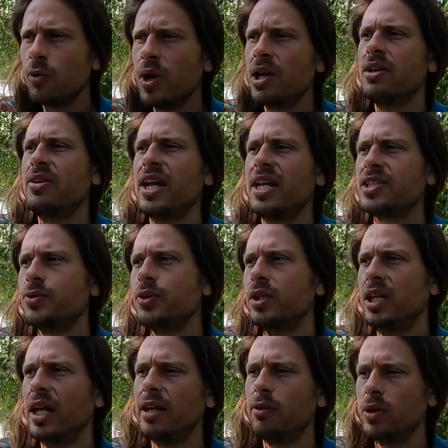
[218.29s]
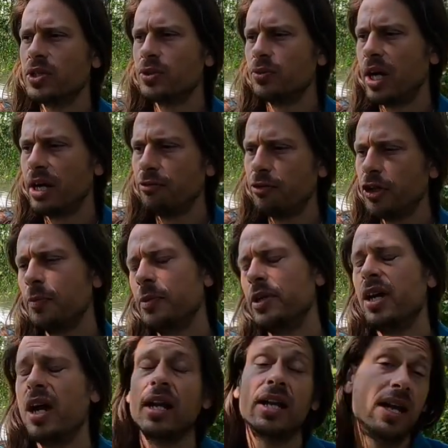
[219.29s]
whether that's really like what's right for them or
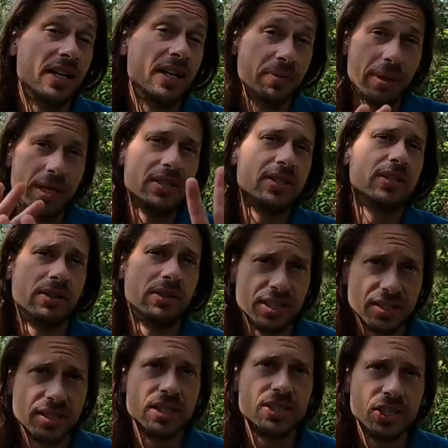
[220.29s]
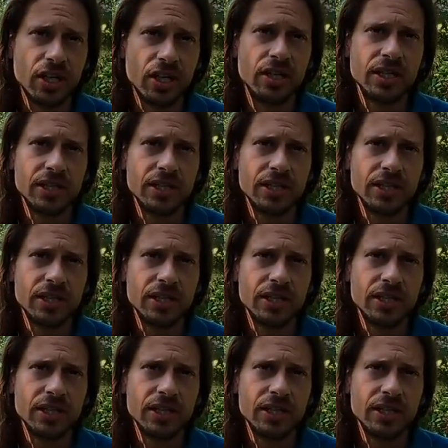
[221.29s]
not kind of depends on the rest of the chart,